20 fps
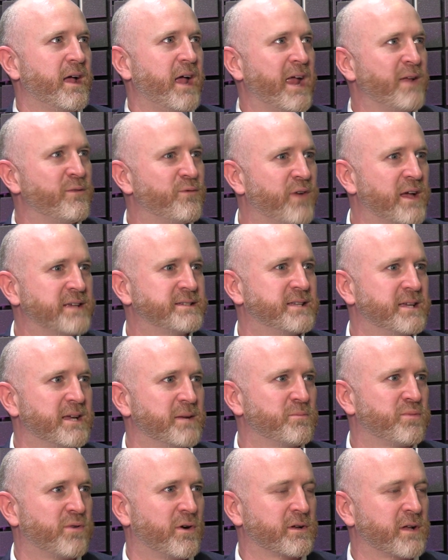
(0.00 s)
investing
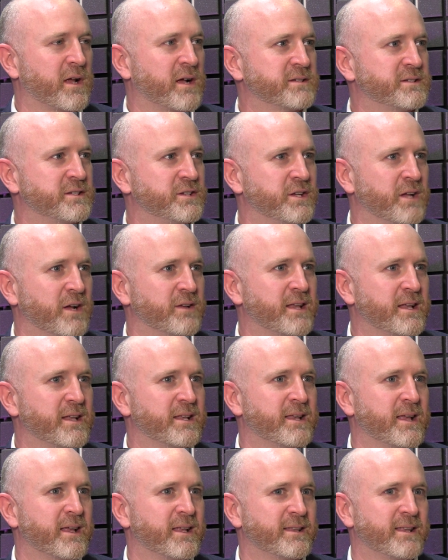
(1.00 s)
in products.
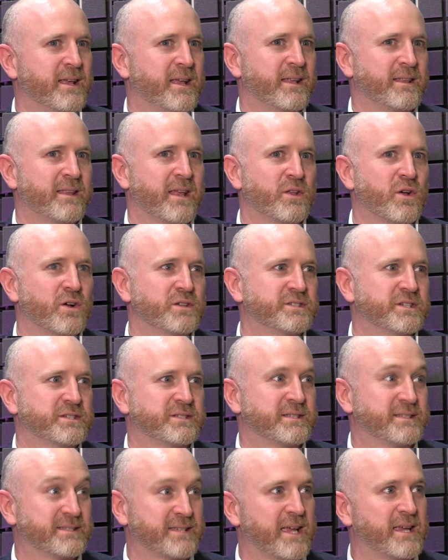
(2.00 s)
They're not just
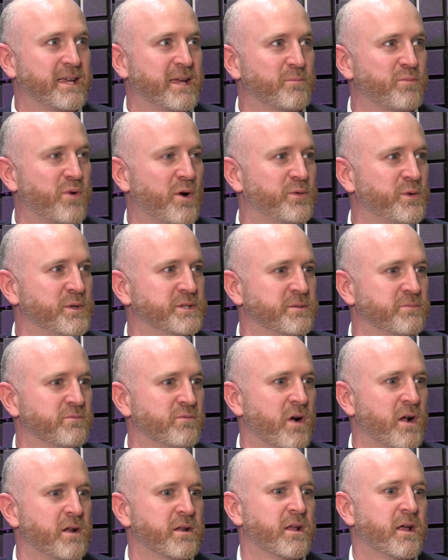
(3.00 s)
taking profits and
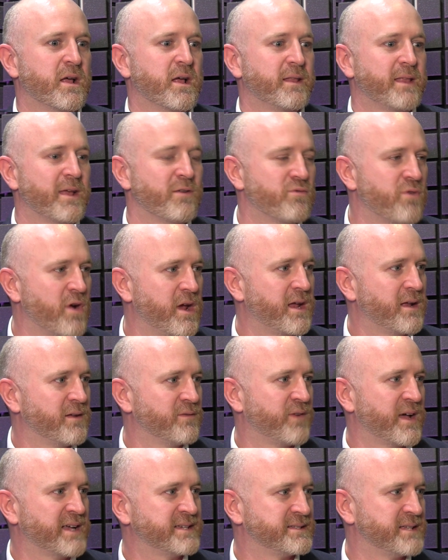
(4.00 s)
run. They're
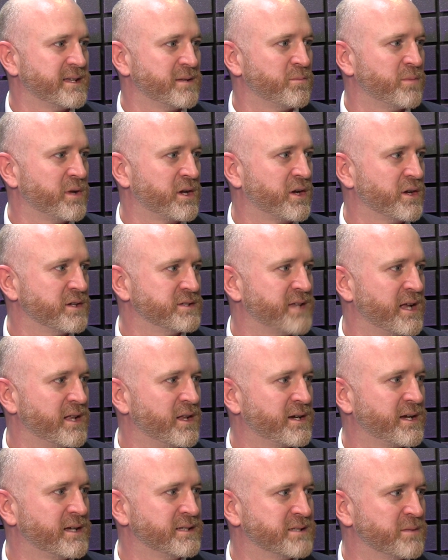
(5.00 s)
reinvesting because they're
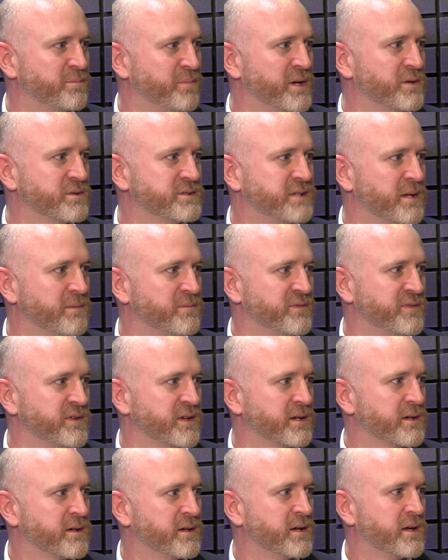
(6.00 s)
looking to build something.
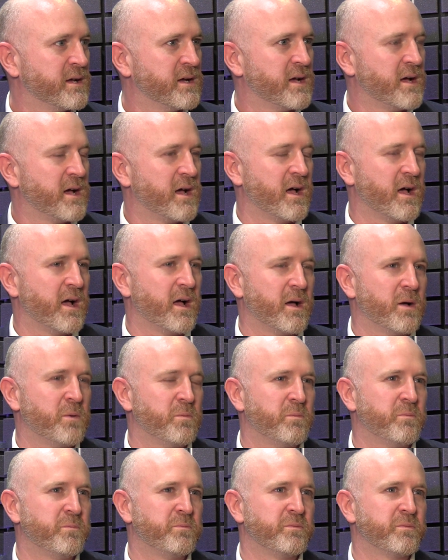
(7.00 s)
Yeah.
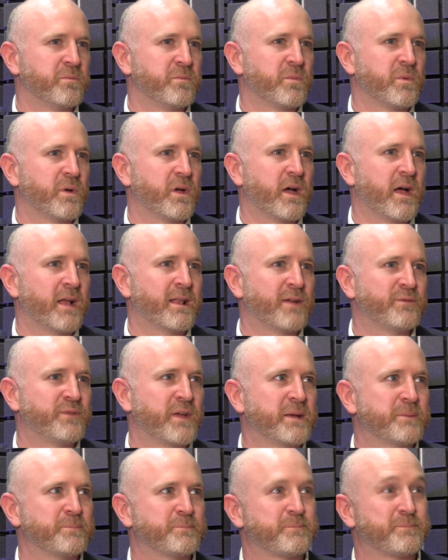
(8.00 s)
And I
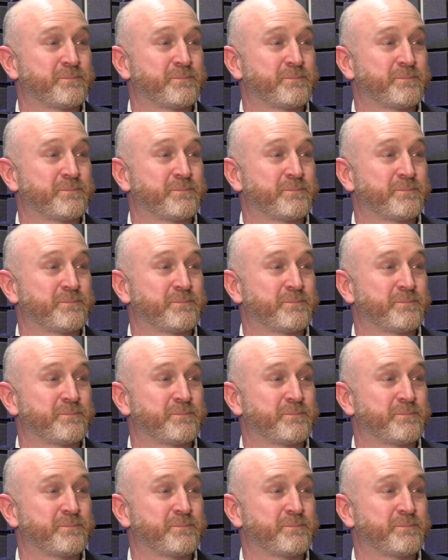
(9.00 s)
think,